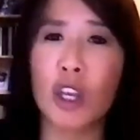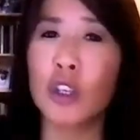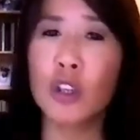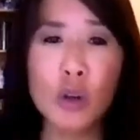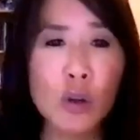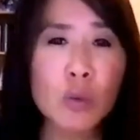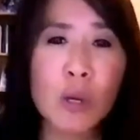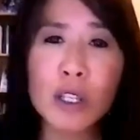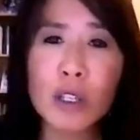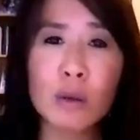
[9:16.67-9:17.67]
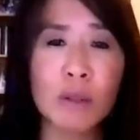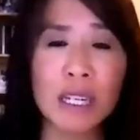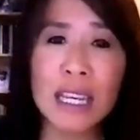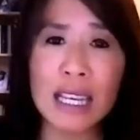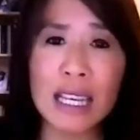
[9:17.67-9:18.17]
Use what you
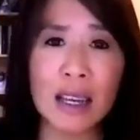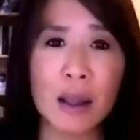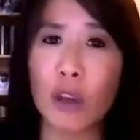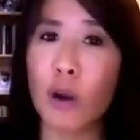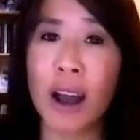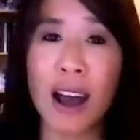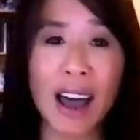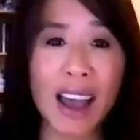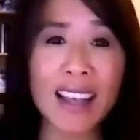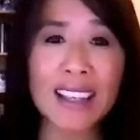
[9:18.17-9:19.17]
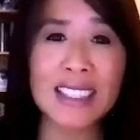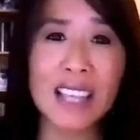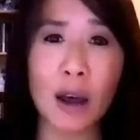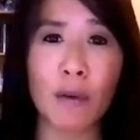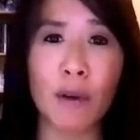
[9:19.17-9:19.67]
need, your highest
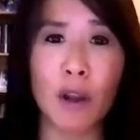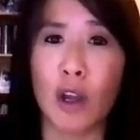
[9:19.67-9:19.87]
self,